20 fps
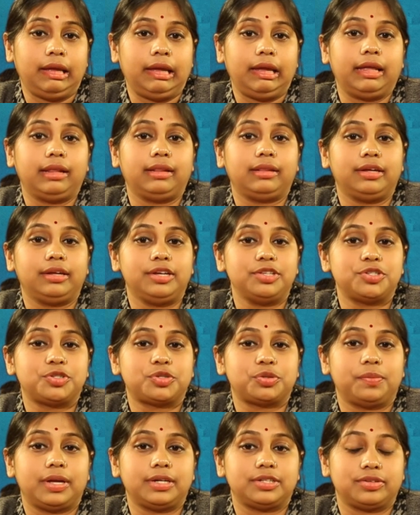in the
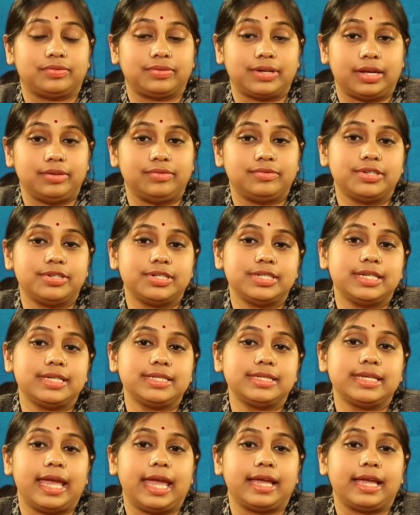instrument of convergence,